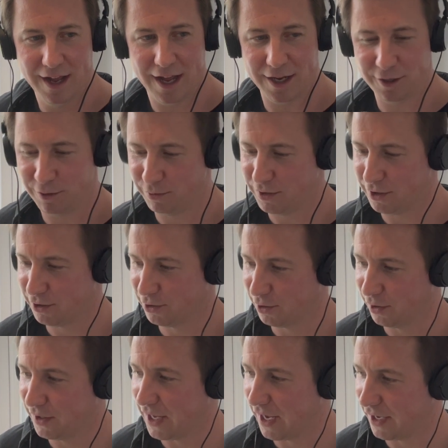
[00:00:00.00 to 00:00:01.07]
and she was just
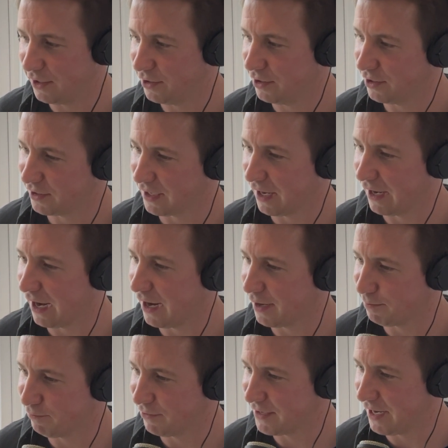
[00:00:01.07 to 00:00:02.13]
stood there and she just like had a
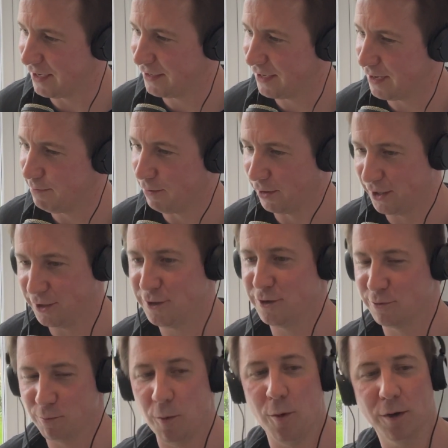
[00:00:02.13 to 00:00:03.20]
pretend teapot, And she
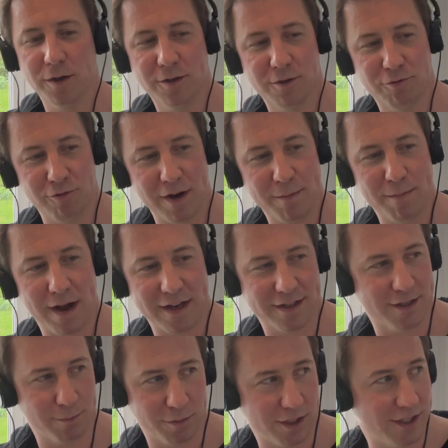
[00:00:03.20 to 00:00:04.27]
just walked straight
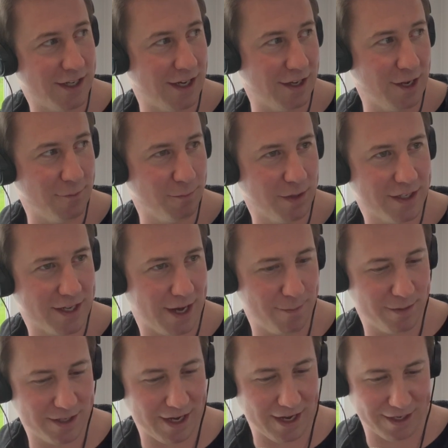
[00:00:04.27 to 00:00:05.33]
past him, just didn't give him the time
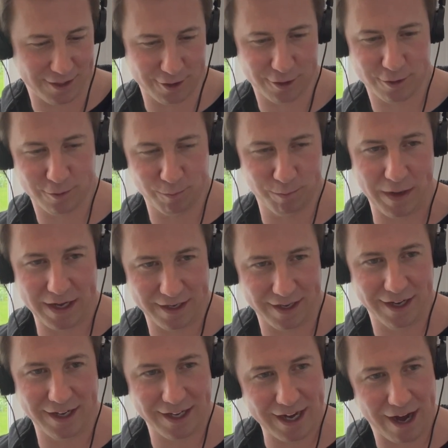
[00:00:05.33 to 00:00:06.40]
of day, and just me and
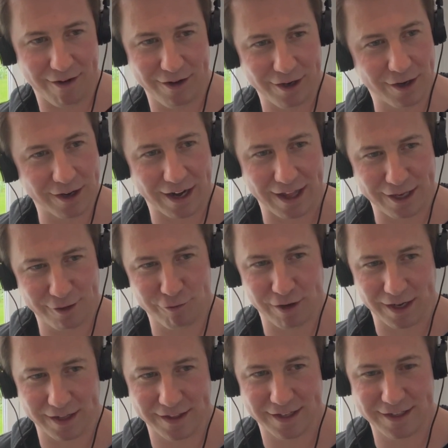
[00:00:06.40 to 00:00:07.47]
Lily carried on like
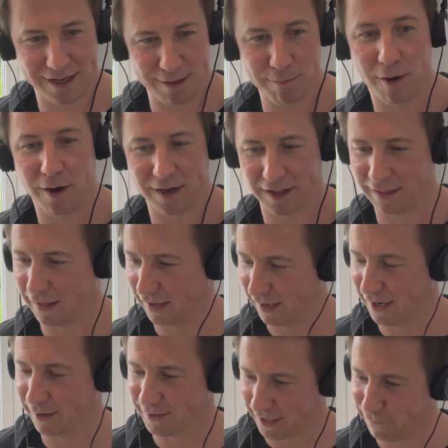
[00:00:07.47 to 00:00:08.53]
drinking the tea party thing.
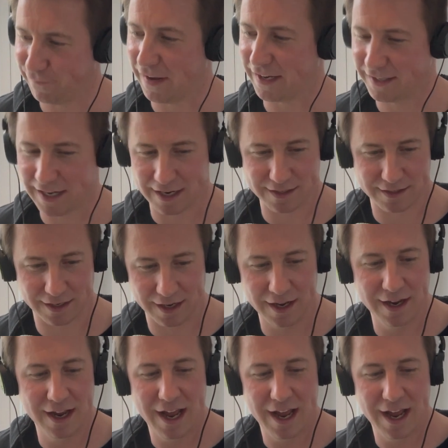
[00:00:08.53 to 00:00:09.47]
And I was like, fantastic.